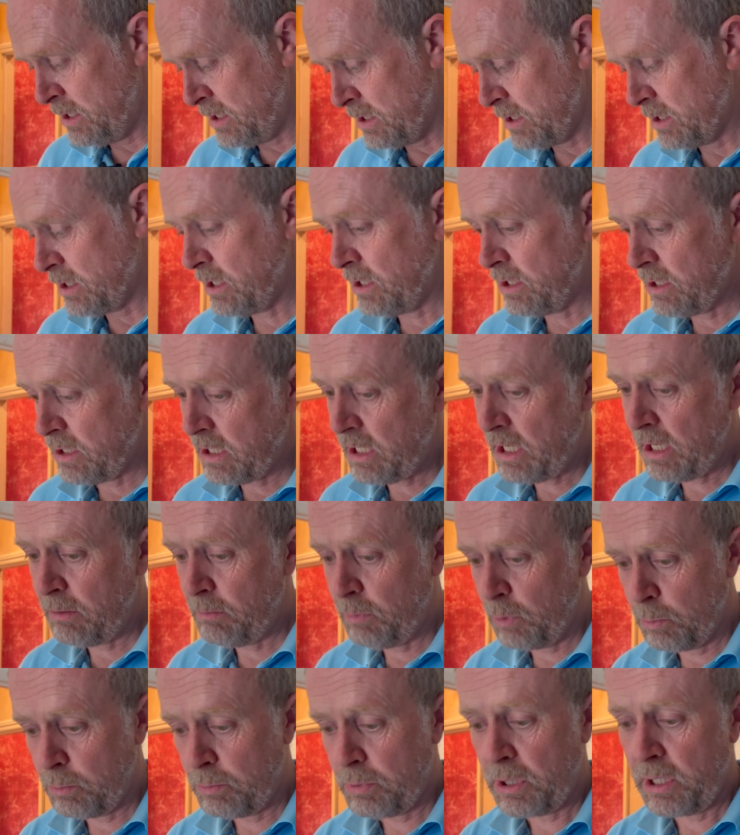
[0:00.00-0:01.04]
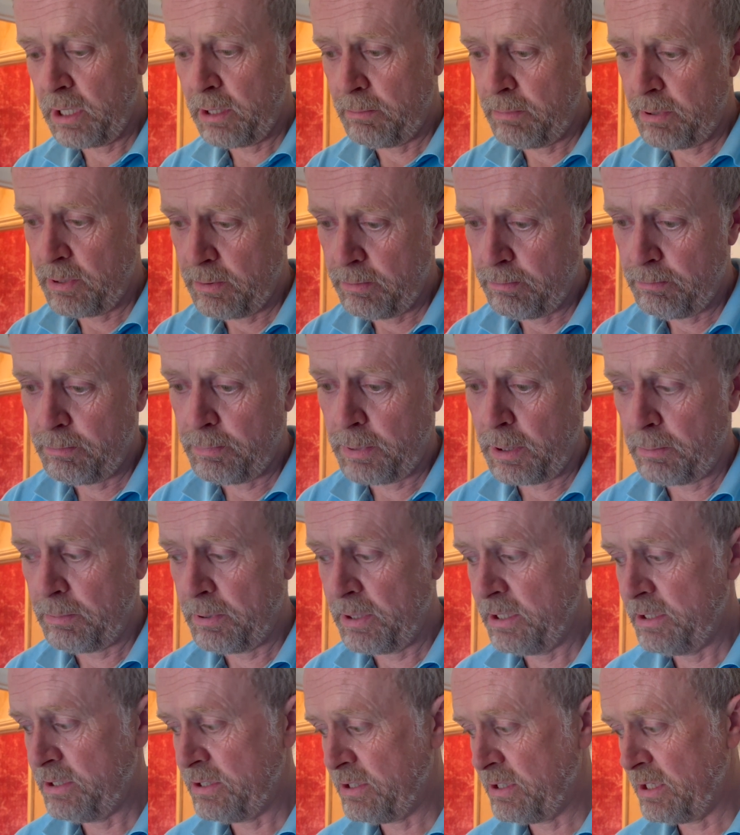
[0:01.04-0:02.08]
Cut the cable prep, pop it
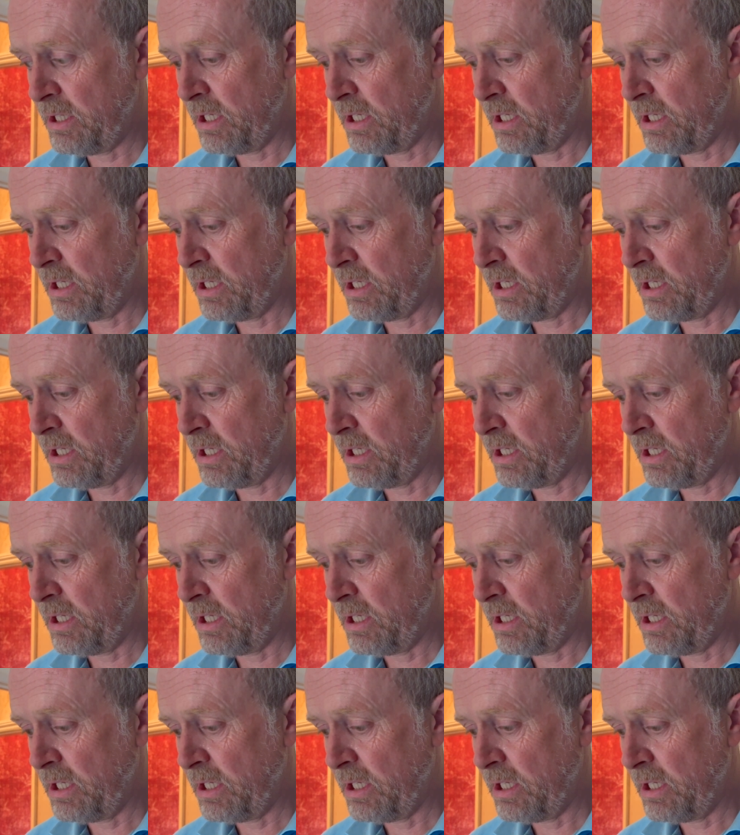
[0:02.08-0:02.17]
into the